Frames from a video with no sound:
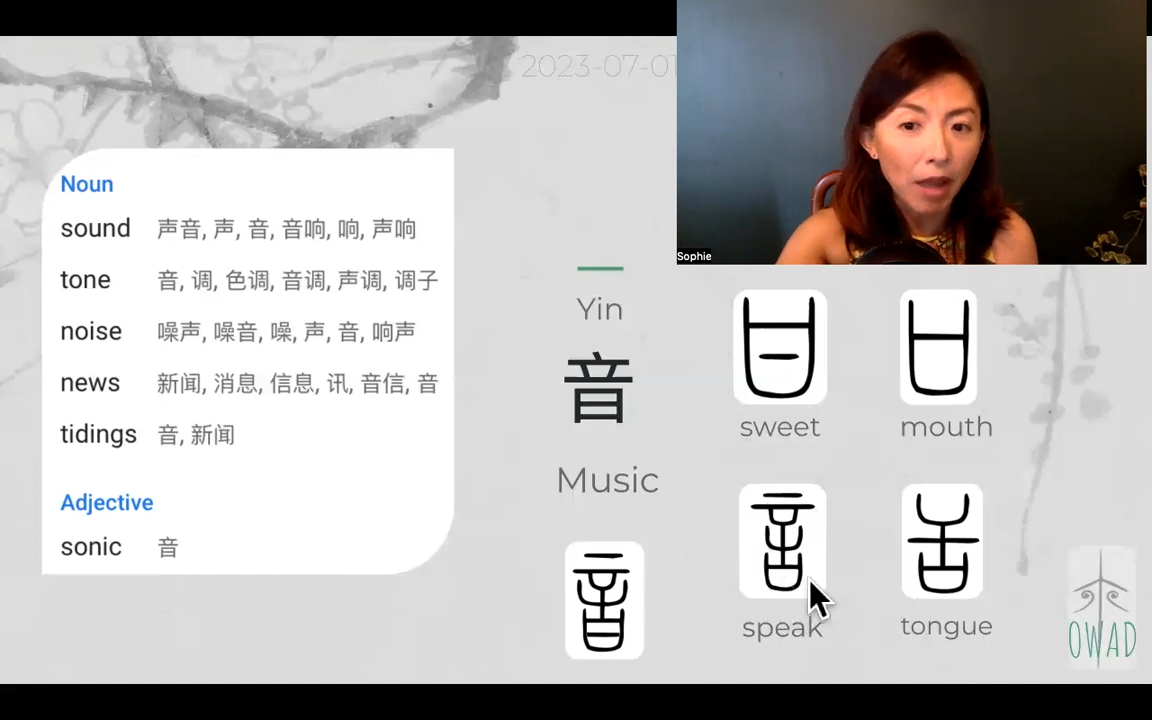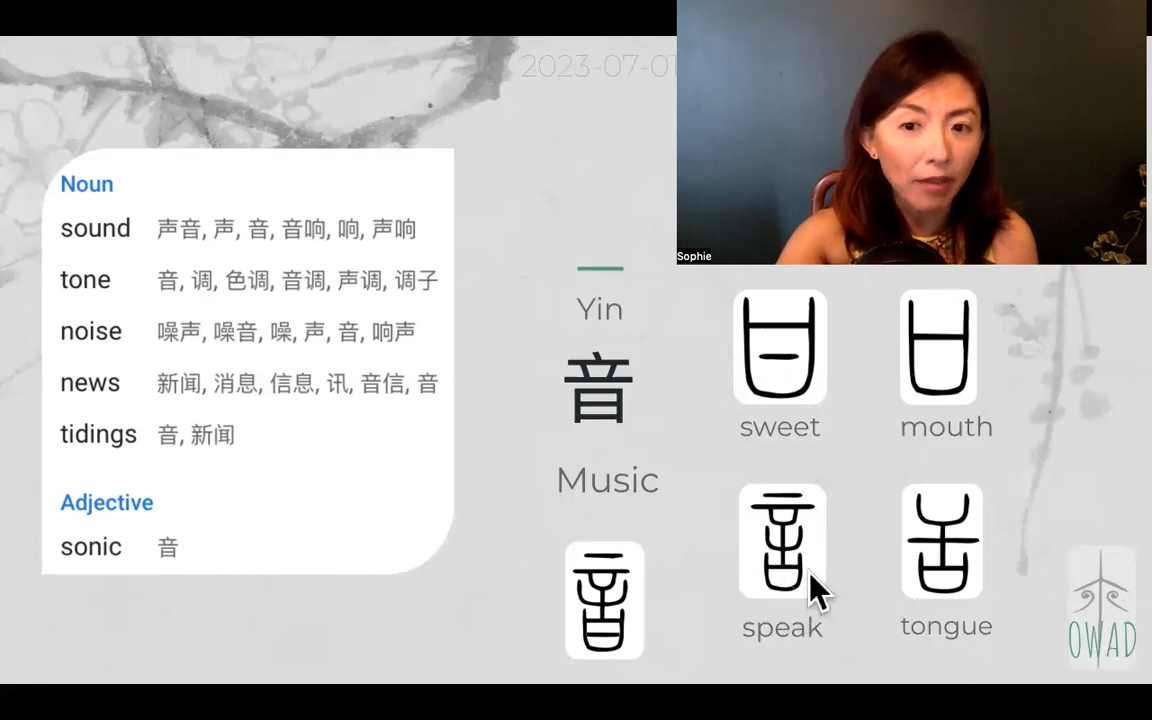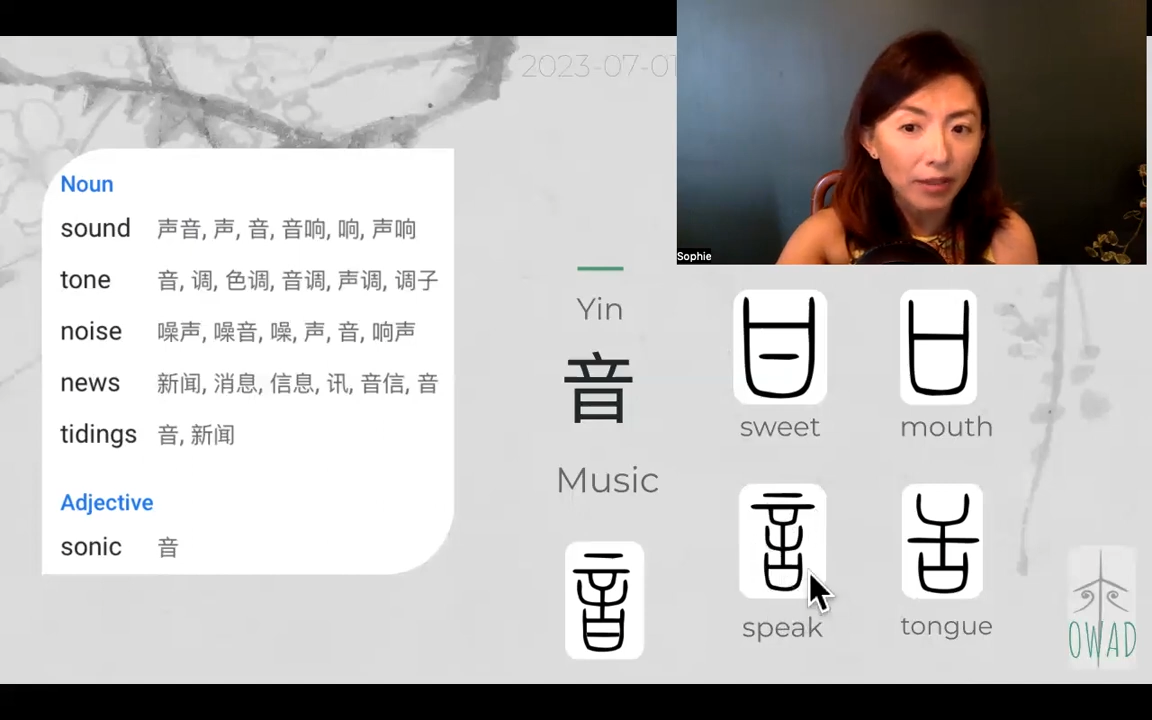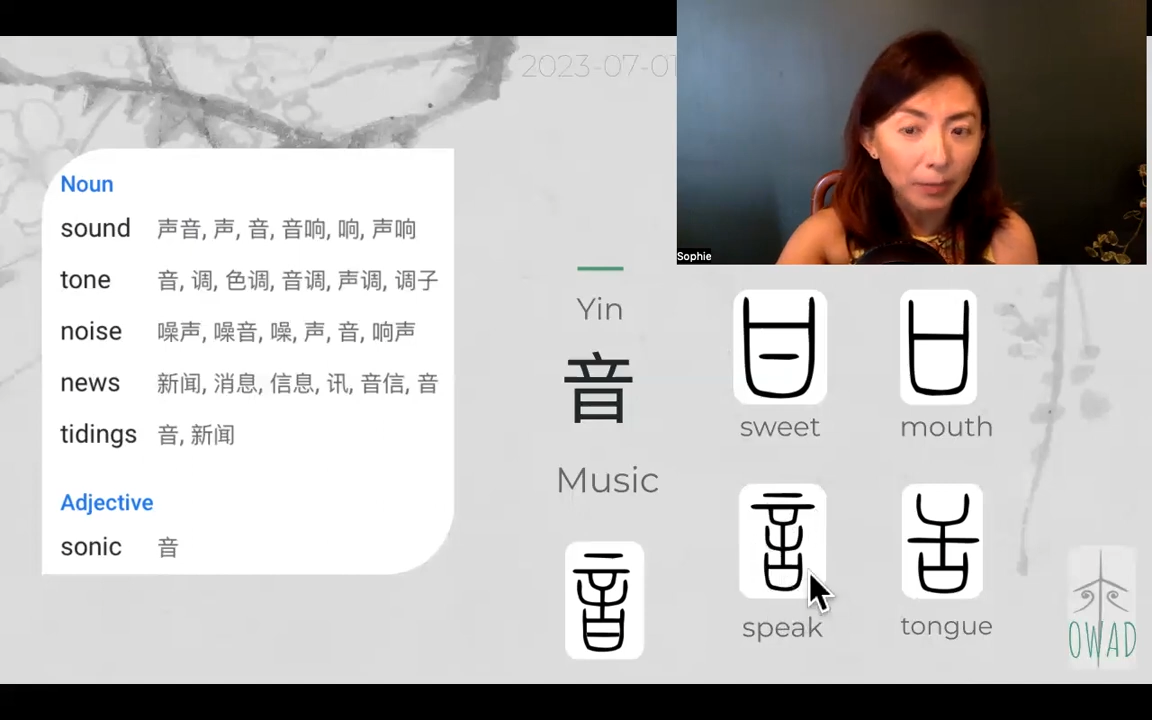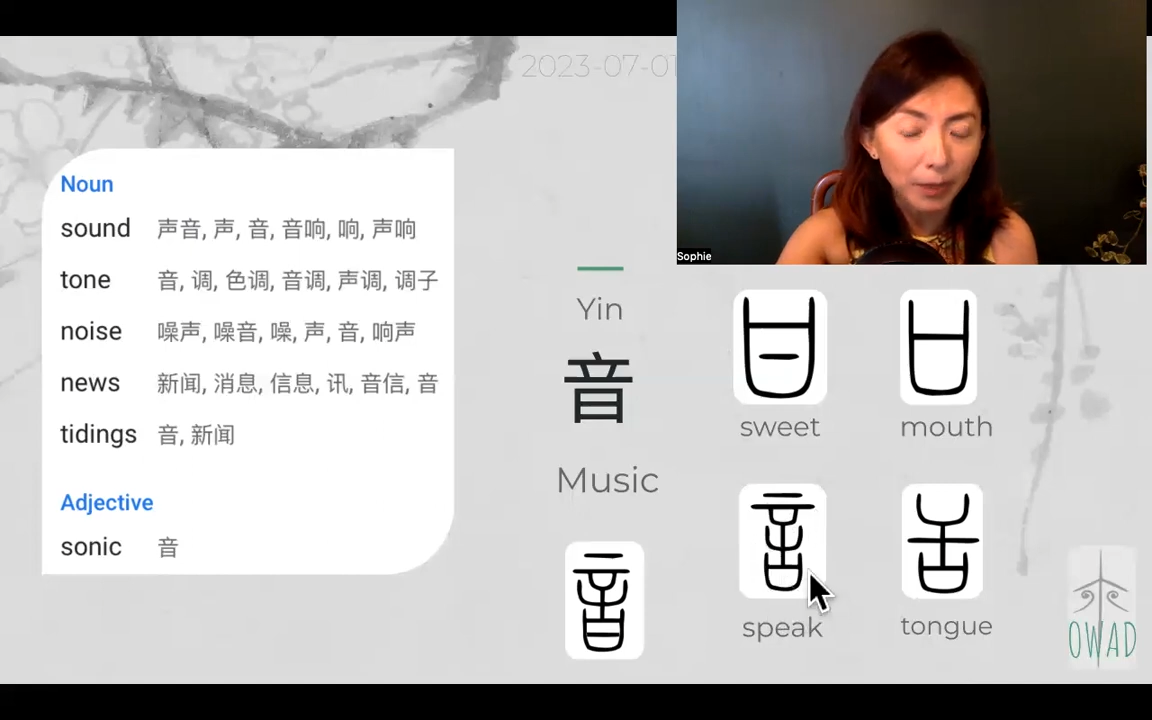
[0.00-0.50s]

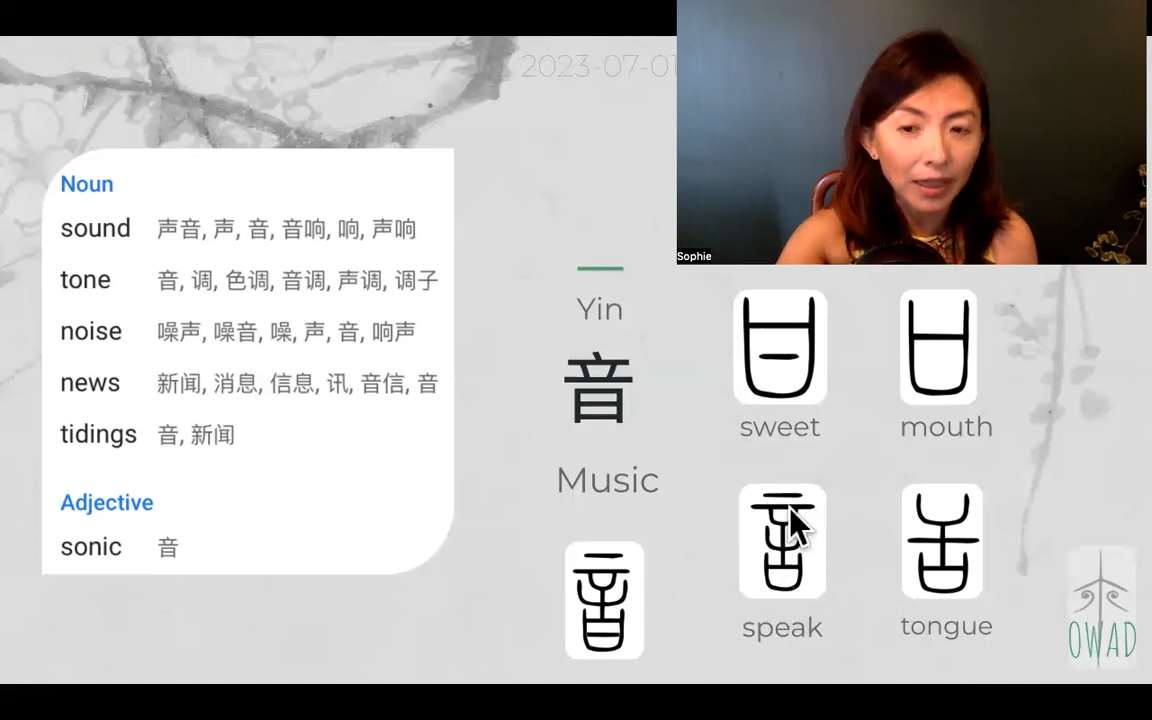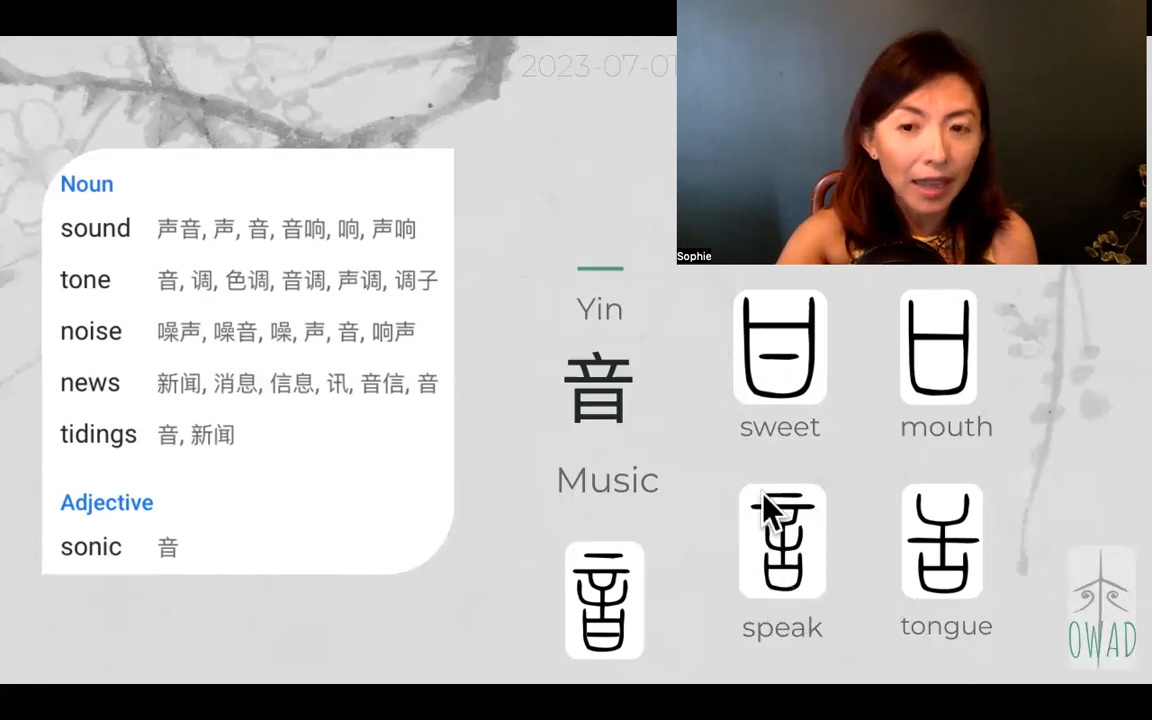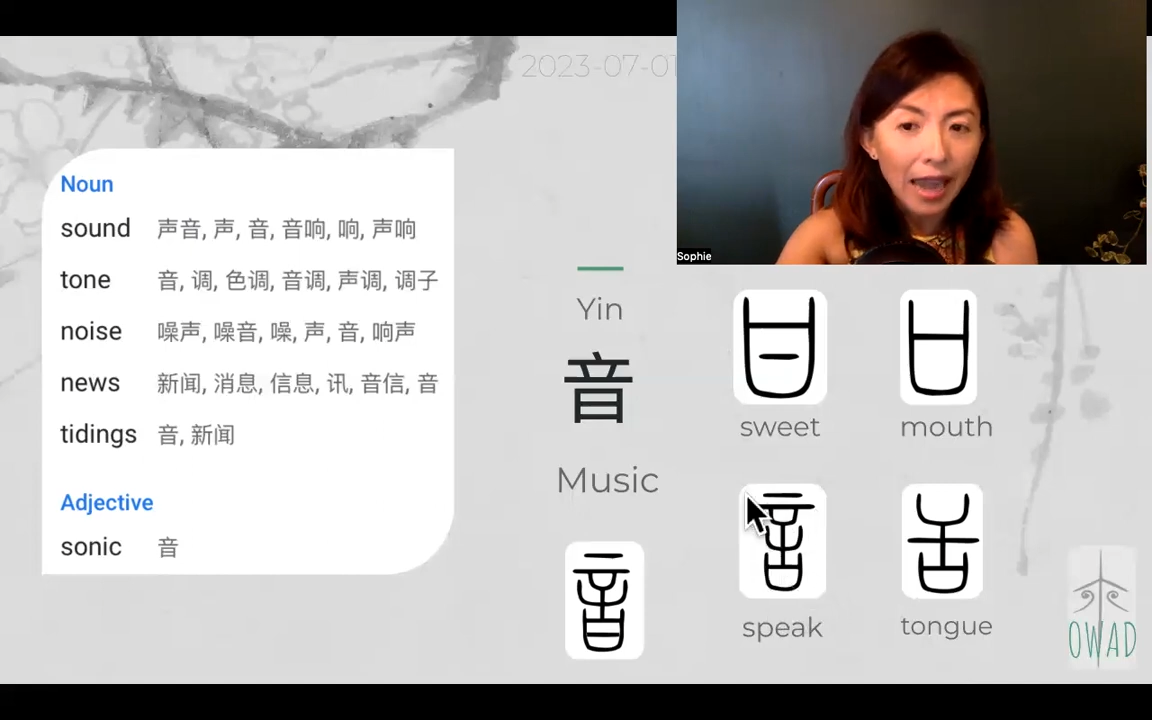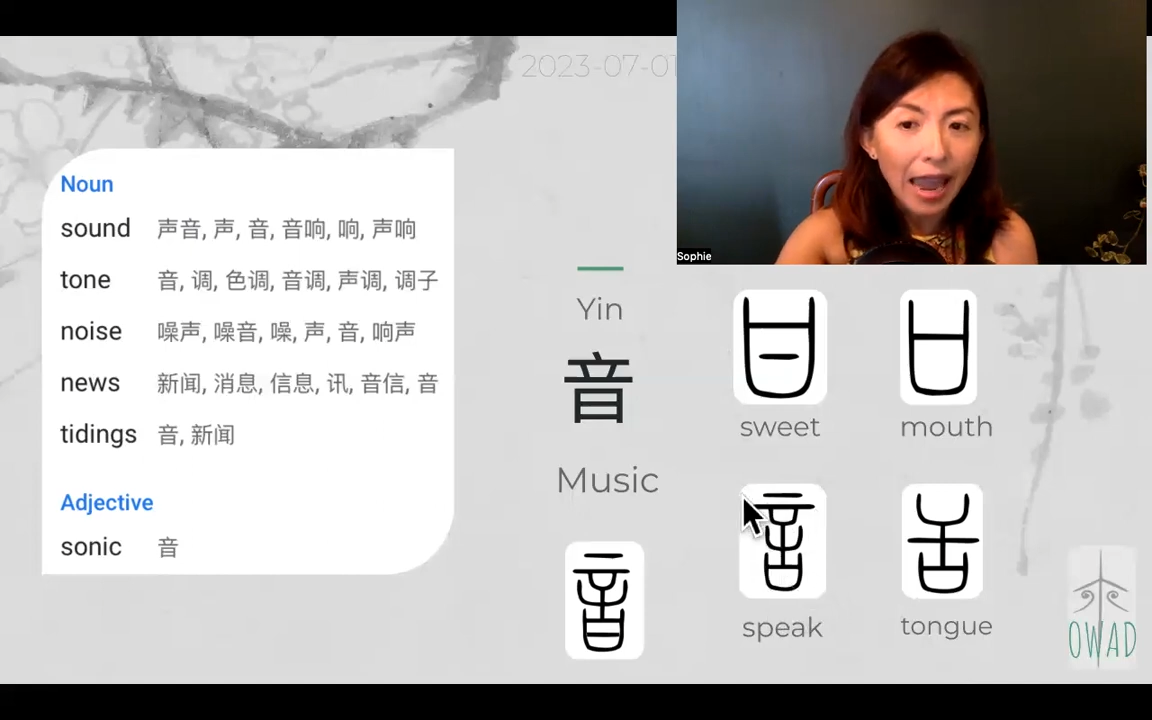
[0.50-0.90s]
of speak,